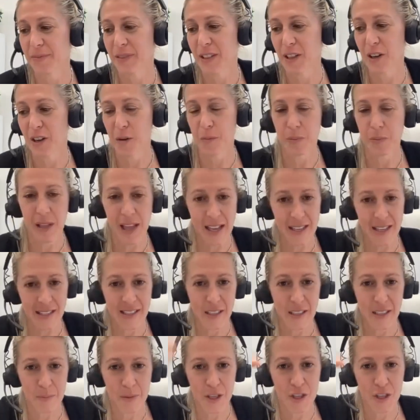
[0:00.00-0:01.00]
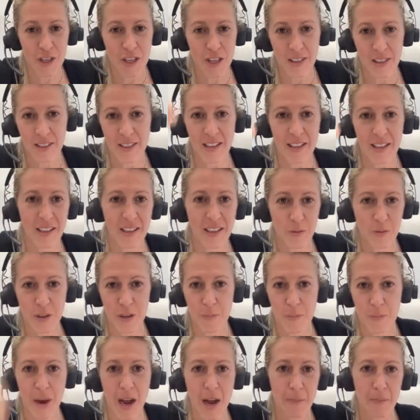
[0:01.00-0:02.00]
you know, plastic machine things where
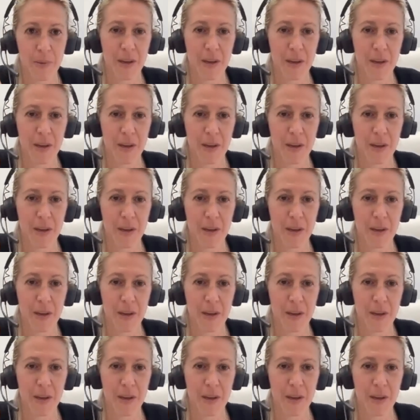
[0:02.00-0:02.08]
you pop